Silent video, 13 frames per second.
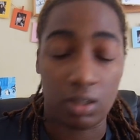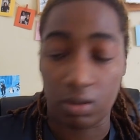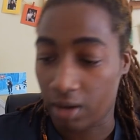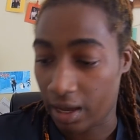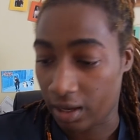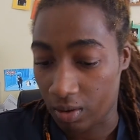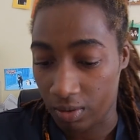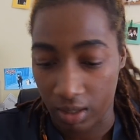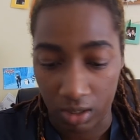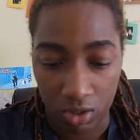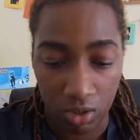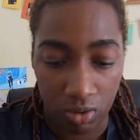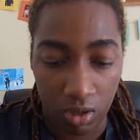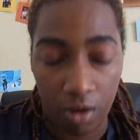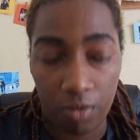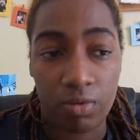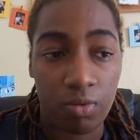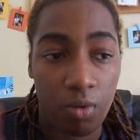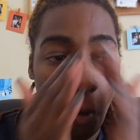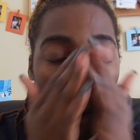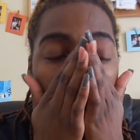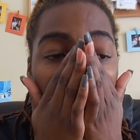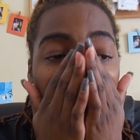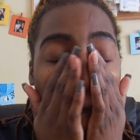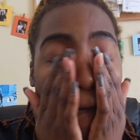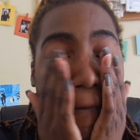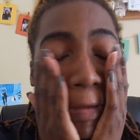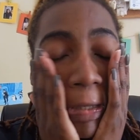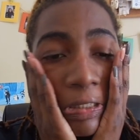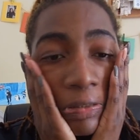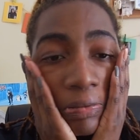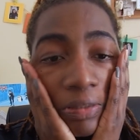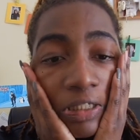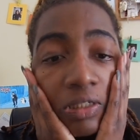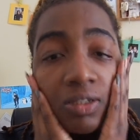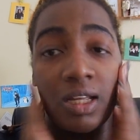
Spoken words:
don't like going in too tough with oil. I just make sure